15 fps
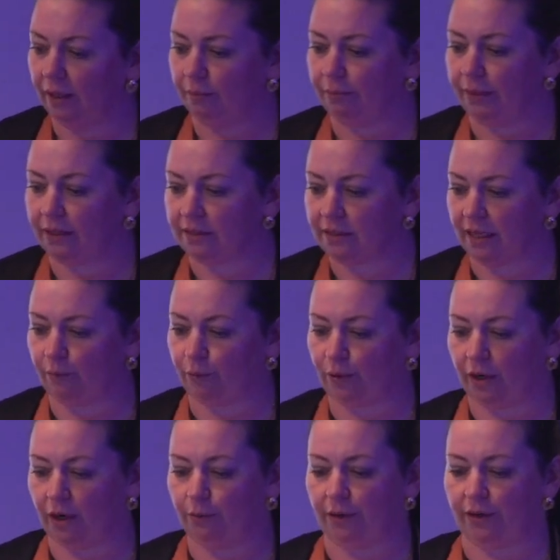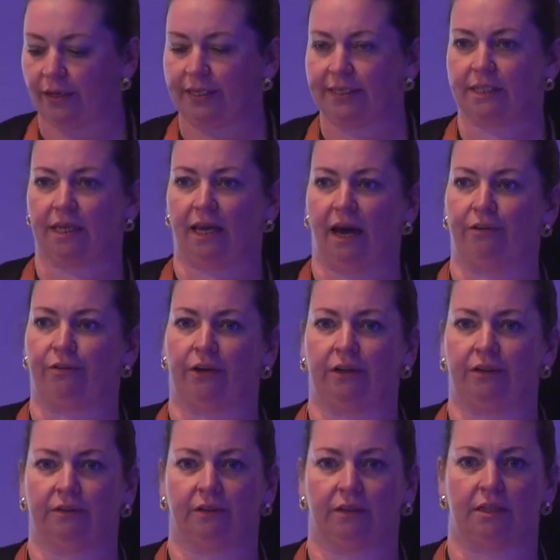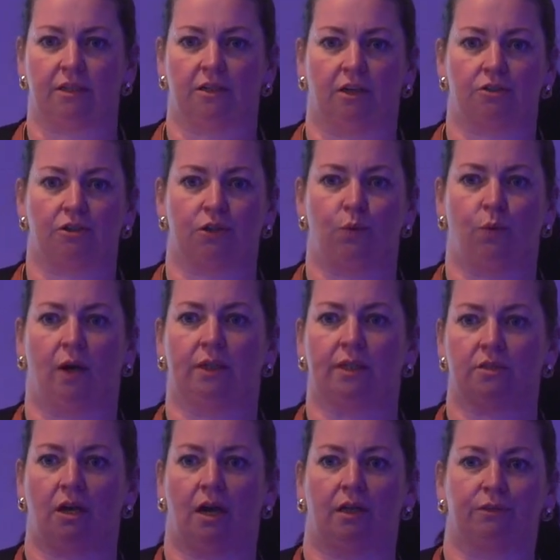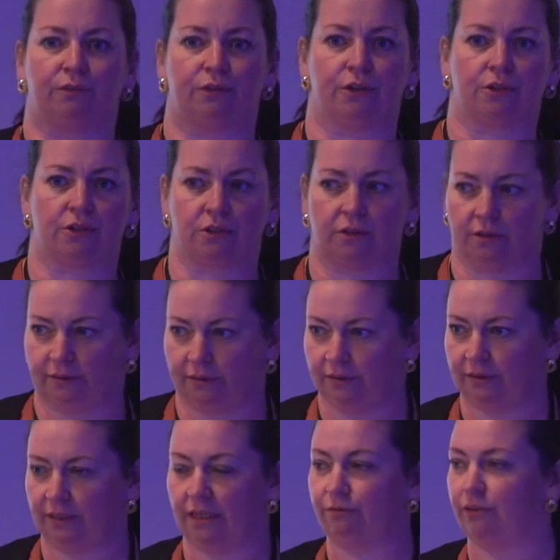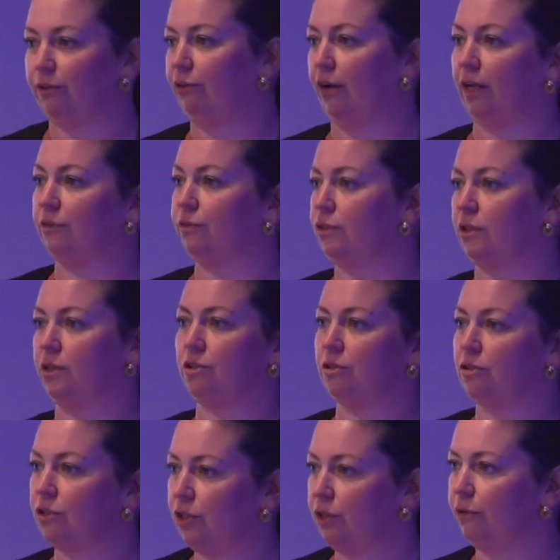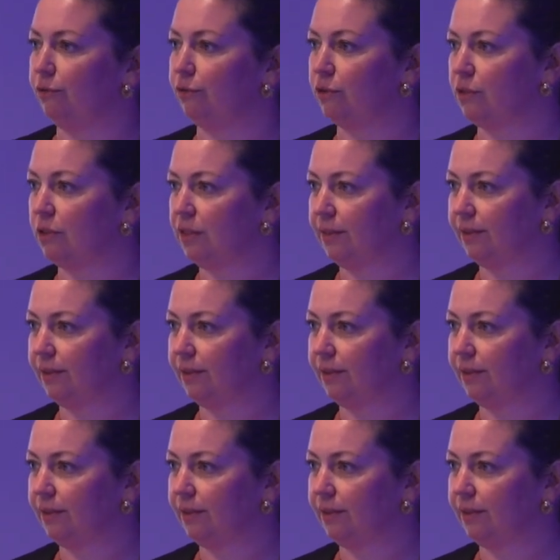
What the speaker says: because then we're all working together. It's not just one, it's all of us, even if all of us is just 2 of us.